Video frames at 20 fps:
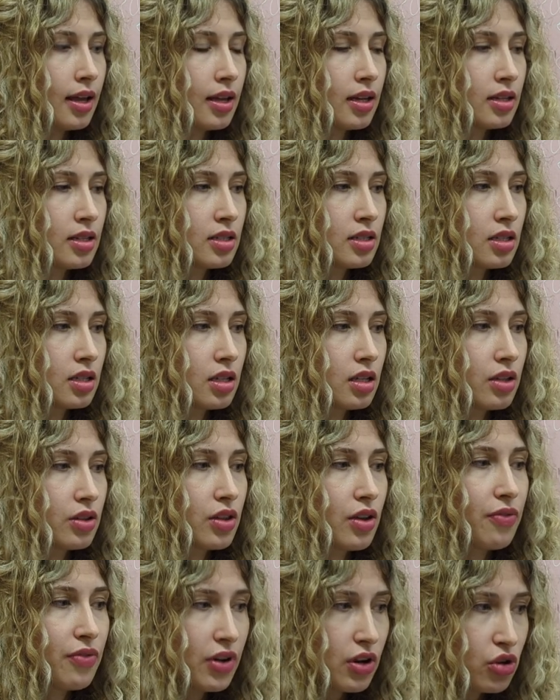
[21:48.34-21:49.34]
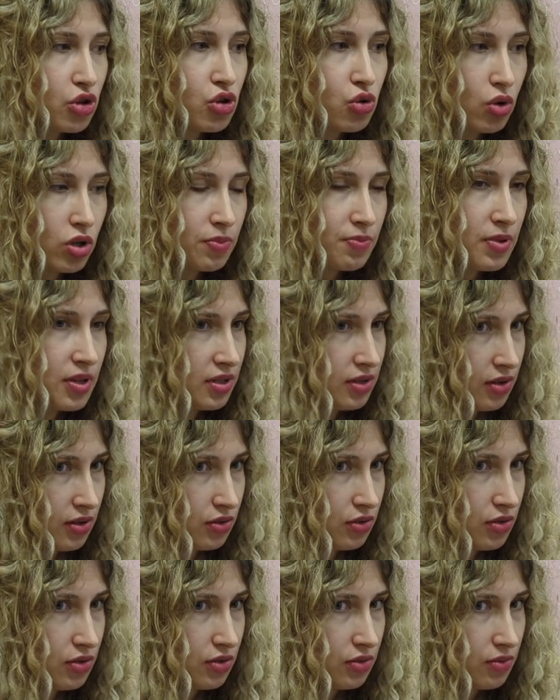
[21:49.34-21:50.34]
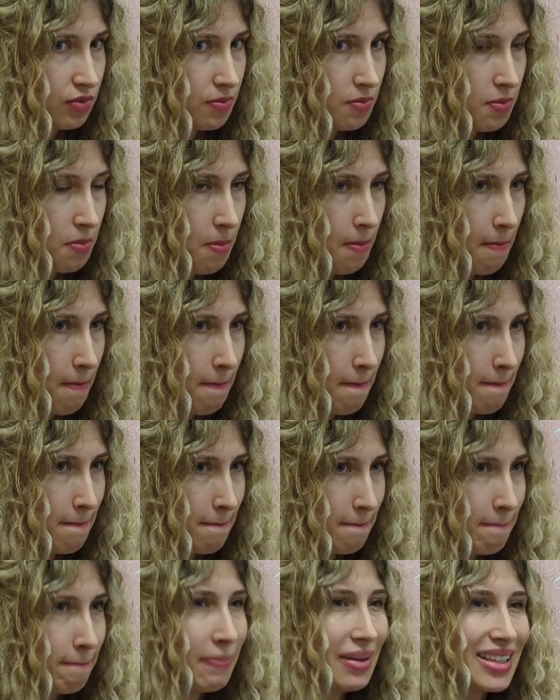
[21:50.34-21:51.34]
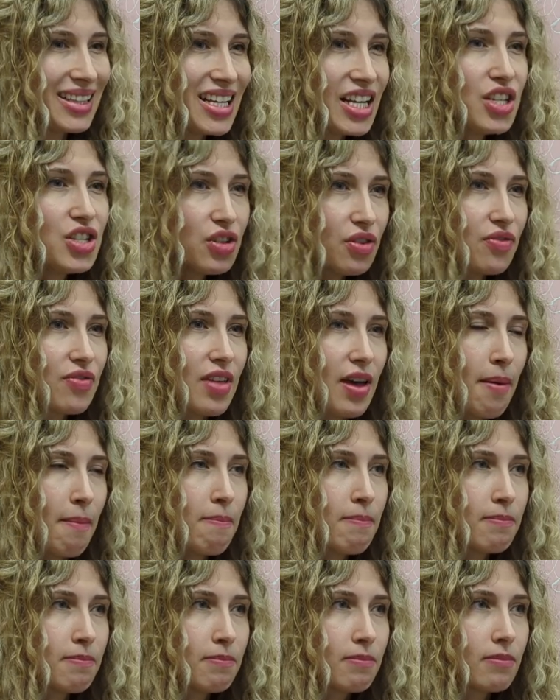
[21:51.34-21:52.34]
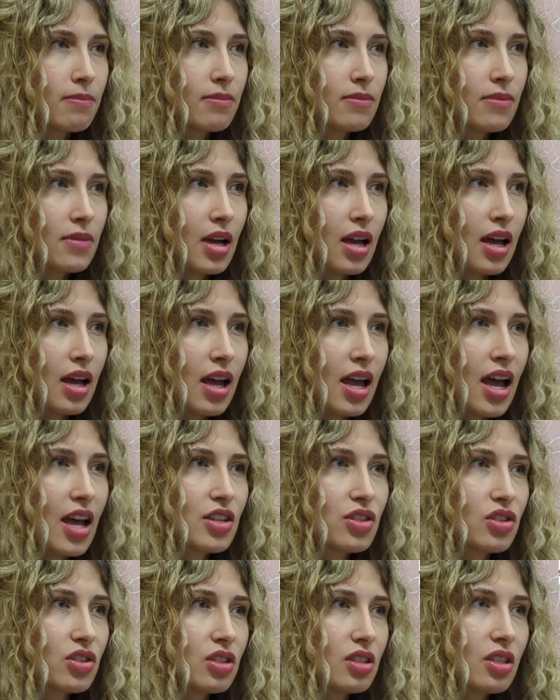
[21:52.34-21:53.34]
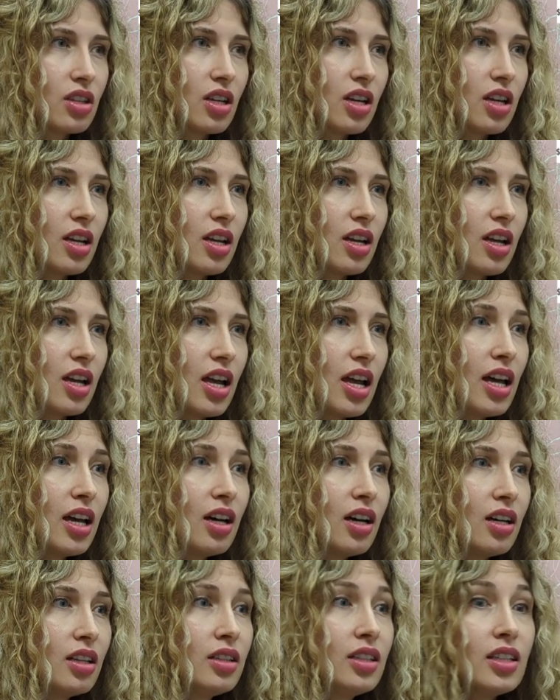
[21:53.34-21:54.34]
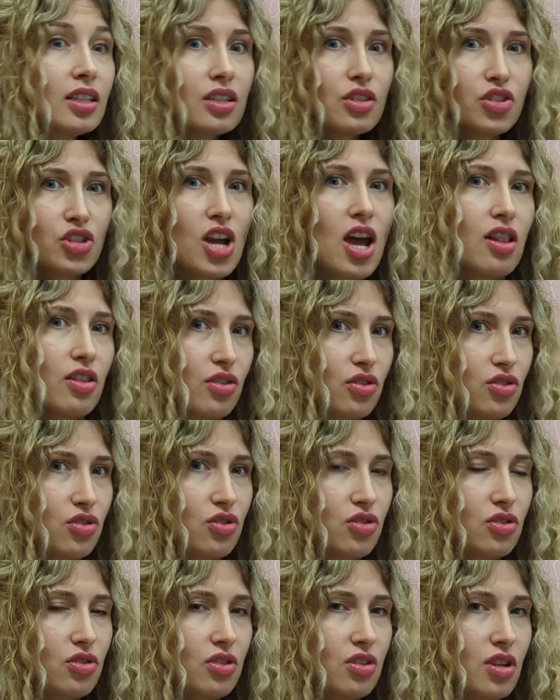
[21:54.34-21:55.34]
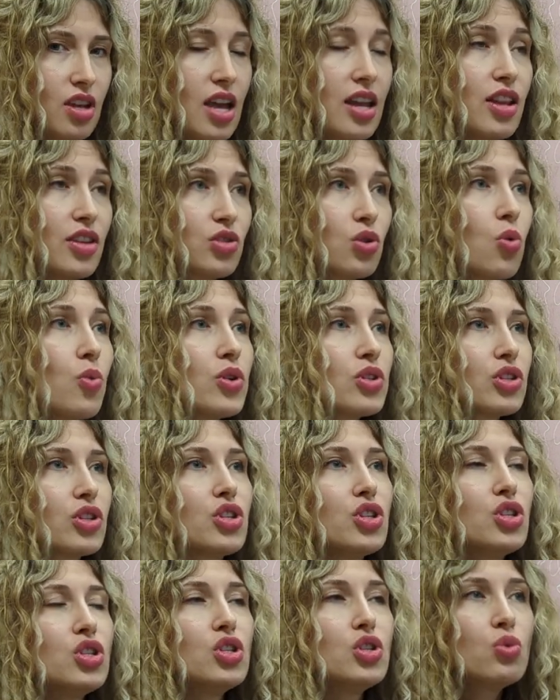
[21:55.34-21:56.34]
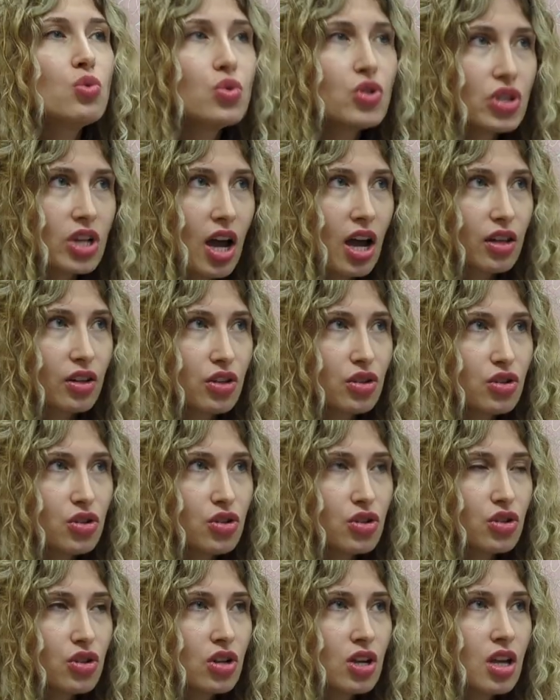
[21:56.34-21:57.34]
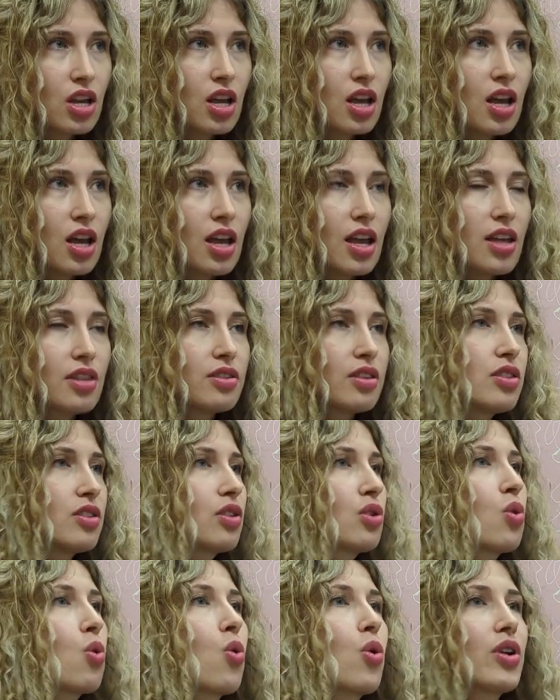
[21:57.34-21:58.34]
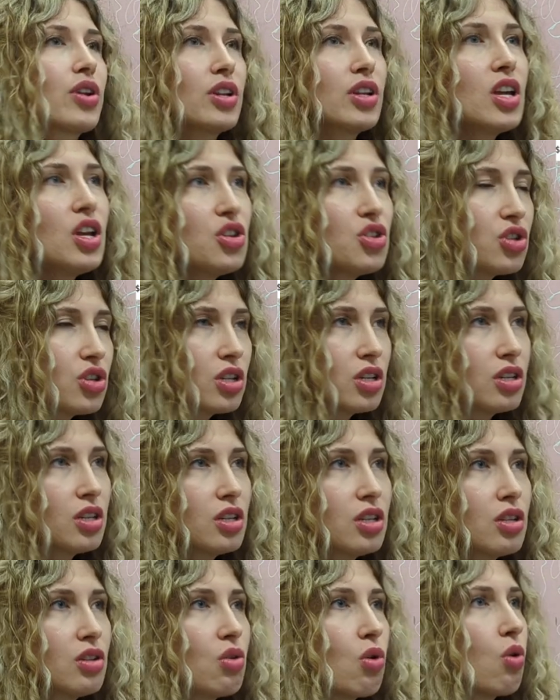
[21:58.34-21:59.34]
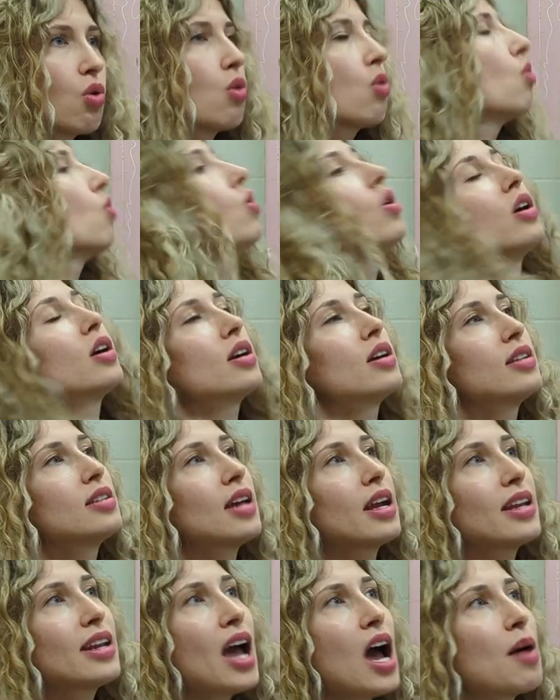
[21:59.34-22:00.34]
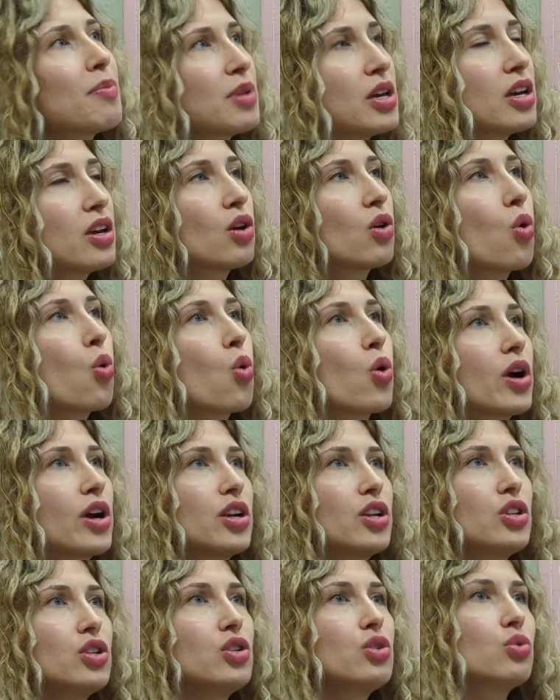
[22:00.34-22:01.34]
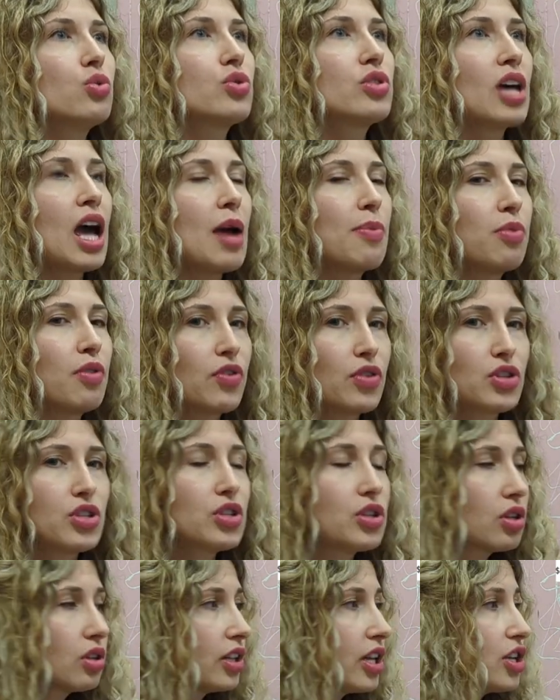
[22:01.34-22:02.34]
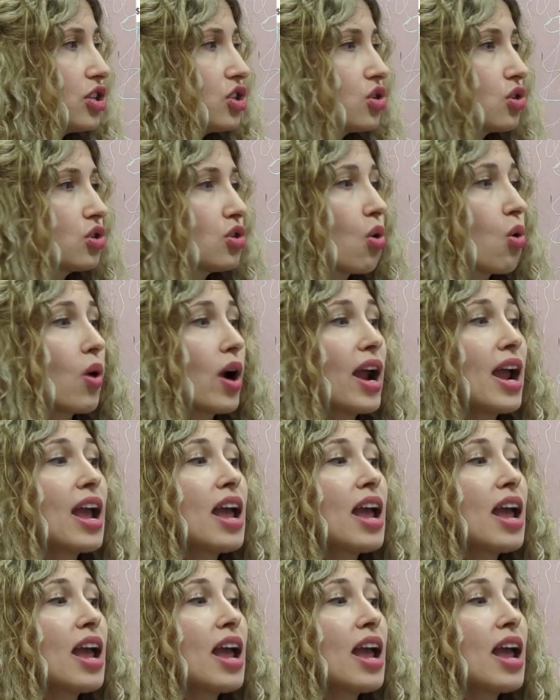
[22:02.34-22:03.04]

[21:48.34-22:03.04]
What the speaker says: And they're very short pieces, but each of them has a little challenge, and it's always a new challenge. It's either coordination or a dynamic or a new type of articulation or